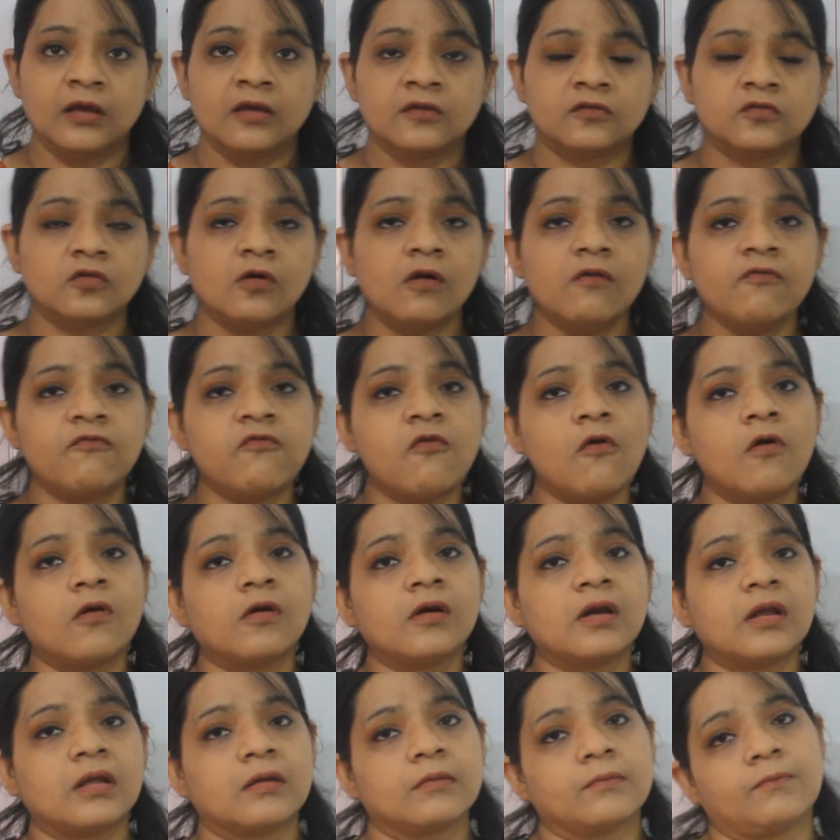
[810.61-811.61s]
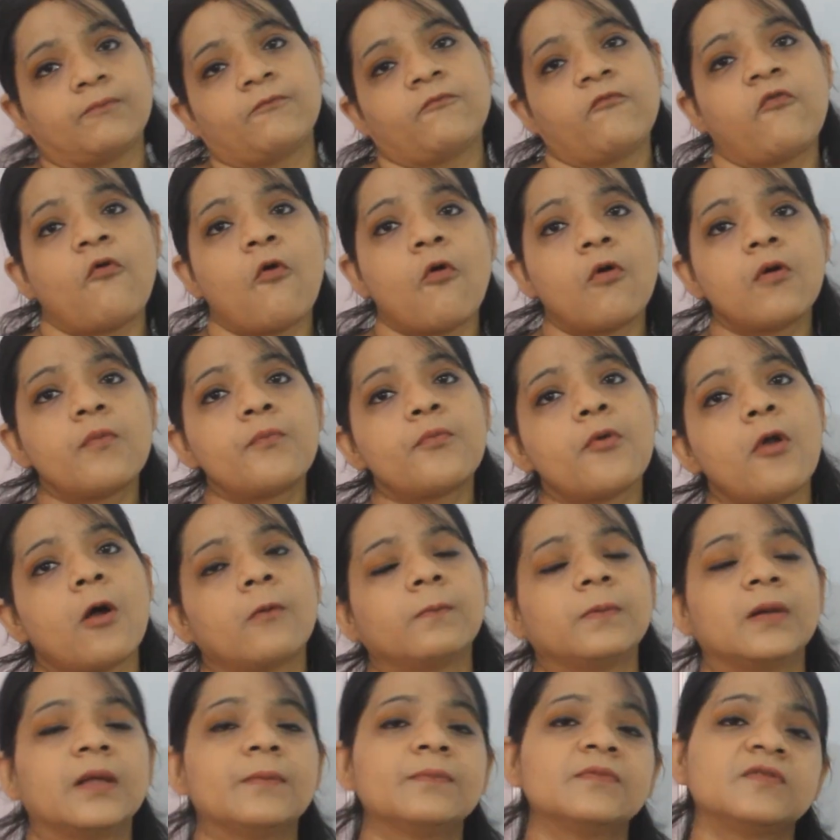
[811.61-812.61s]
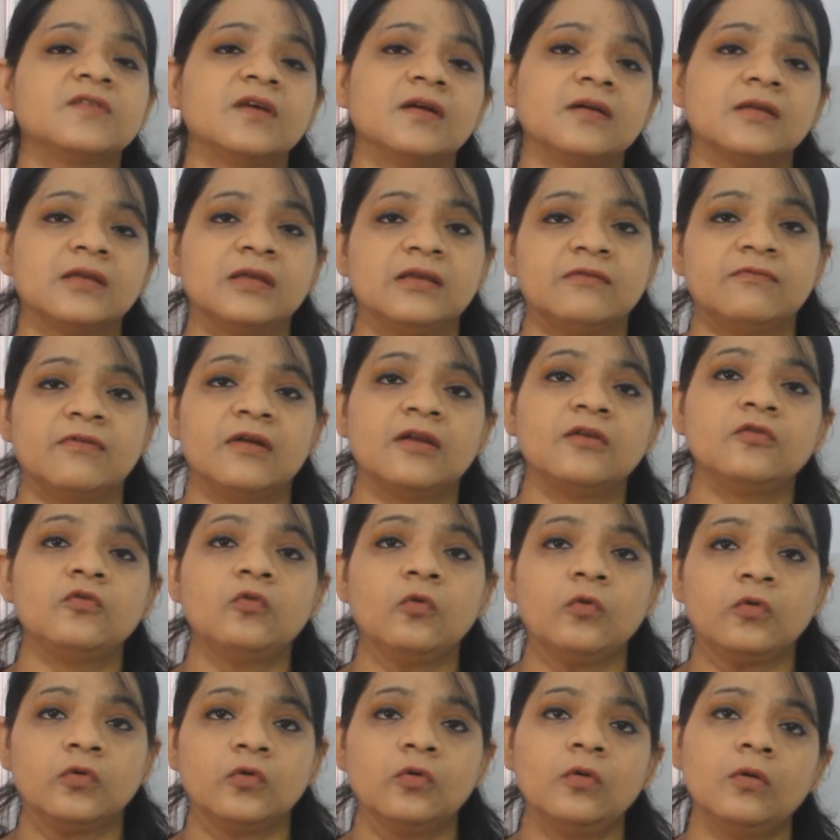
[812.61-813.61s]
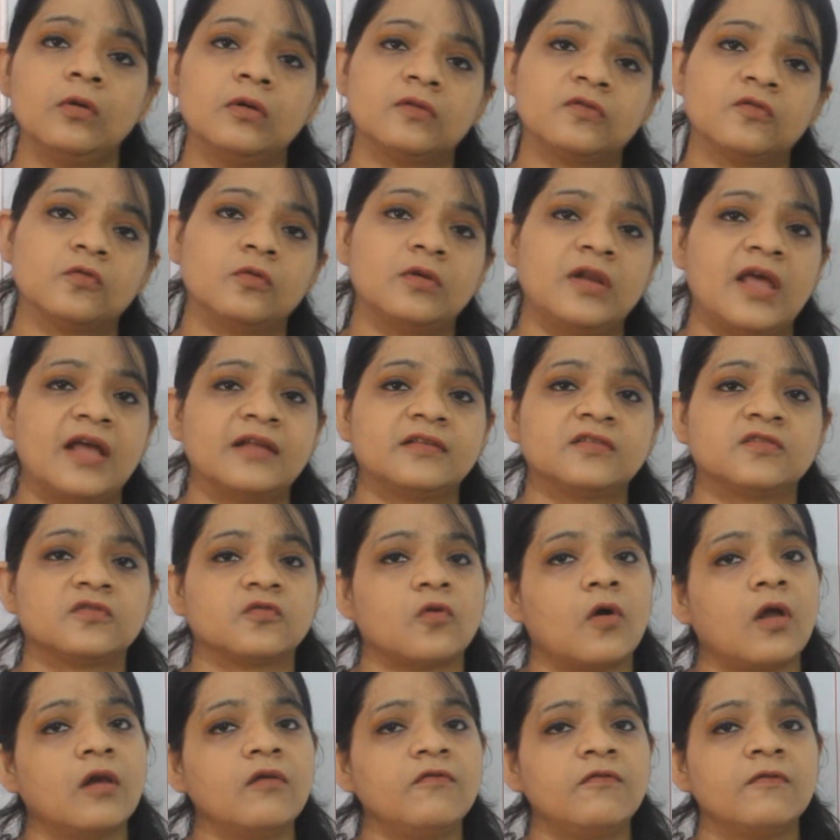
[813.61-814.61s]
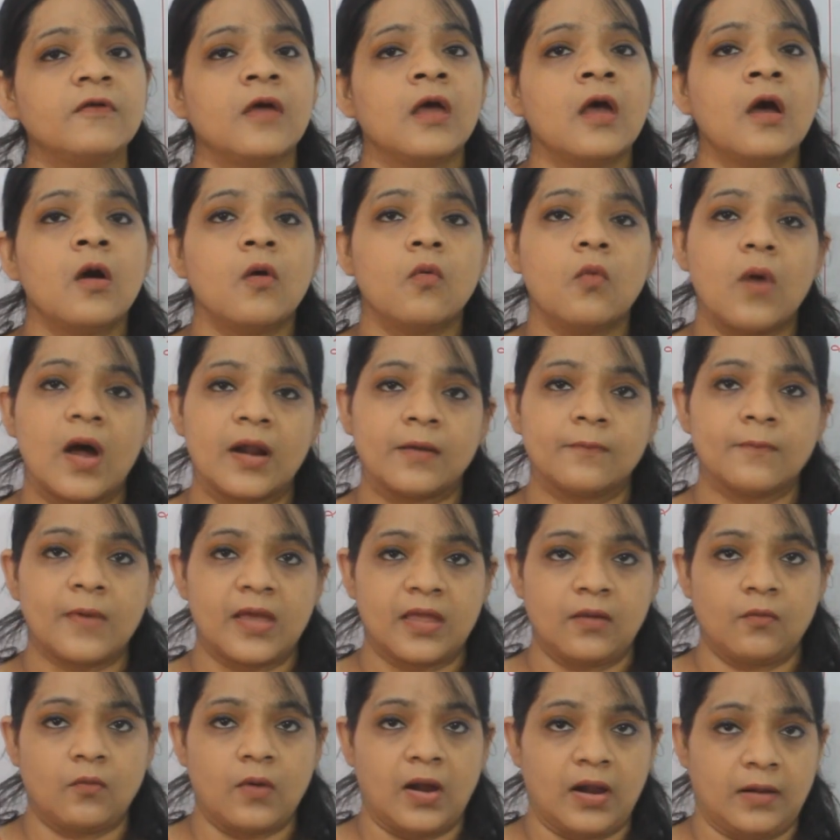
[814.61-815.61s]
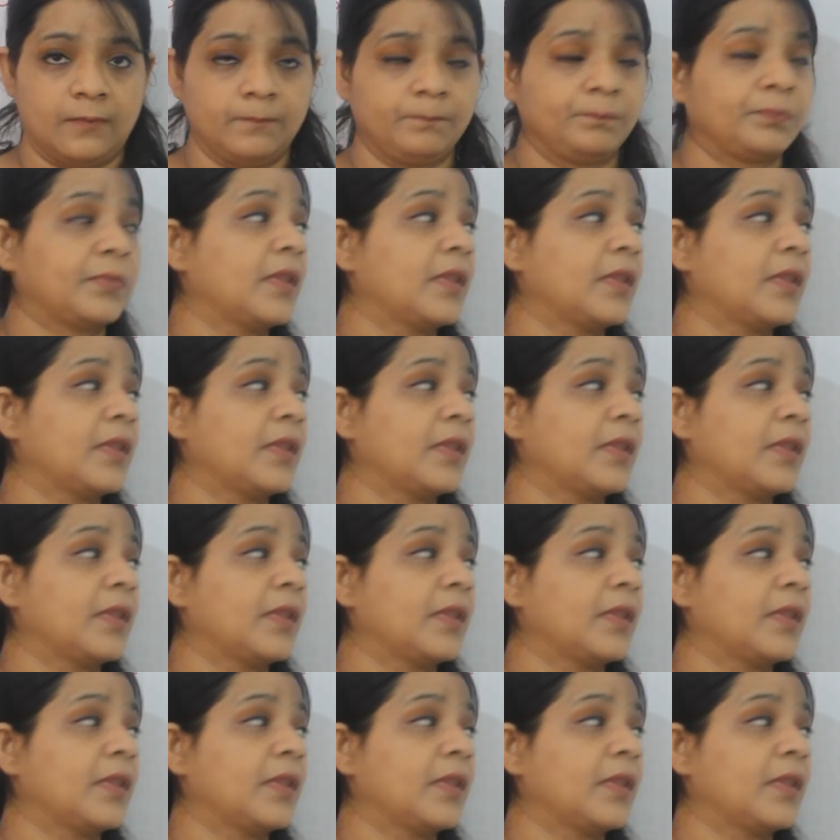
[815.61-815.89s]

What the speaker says: So four problems are given to you. So let's solve one by one.